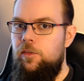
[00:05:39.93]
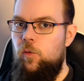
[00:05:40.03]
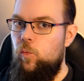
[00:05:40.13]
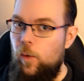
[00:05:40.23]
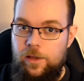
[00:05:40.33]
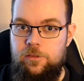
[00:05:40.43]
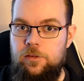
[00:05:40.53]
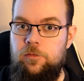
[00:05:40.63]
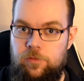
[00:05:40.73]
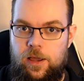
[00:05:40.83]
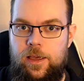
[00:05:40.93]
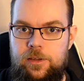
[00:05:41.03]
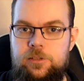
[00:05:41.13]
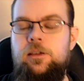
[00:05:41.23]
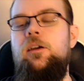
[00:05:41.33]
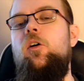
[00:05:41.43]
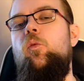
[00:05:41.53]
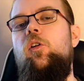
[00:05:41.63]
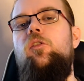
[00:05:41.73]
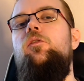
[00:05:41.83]
the white flag
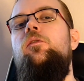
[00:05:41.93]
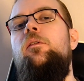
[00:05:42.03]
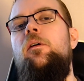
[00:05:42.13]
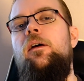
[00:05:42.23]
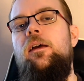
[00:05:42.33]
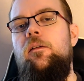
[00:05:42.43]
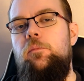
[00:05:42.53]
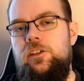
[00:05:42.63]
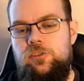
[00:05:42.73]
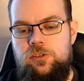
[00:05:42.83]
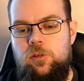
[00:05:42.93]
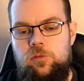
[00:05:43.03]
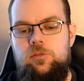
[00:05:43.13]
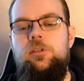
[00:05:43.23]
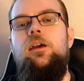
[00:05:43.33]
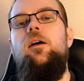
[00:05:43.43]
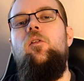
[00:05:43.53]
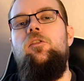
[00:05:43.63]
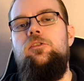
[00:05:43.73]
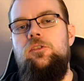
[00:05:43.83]
will be shown
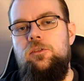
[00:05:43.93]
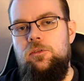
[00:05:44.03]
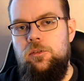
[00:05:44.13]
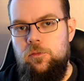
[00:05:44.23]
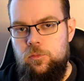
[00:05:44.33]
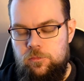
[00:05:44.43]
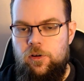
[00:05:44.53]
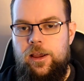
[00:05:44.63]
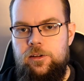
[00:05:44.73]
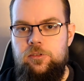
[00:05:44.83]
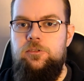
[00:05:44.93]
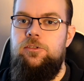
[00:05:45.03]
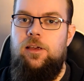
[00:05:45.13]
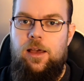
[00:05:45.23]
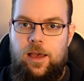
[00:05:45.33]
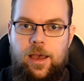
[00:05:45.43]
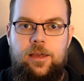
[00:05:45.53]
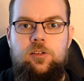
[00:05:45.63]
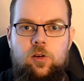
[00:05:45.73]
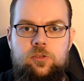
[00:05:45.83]
to the riders,
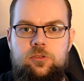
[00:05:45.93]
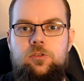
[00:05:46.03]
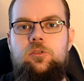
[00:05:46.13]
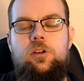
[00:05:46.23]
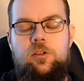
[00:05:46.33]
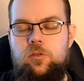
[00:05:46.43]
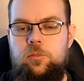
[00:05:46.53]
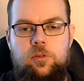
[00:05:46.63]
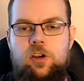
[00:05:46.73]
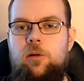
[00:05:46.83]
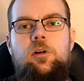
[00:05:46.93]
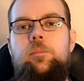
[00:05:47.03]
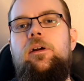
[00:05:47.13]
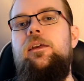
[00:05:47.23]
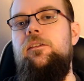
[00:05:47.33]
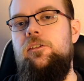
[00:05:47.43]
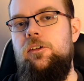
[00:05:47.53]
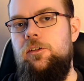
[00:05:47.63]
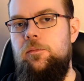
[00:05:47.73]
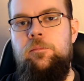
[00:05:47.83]
and also it will come up in
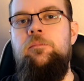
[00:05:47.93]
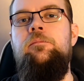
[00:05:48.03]
their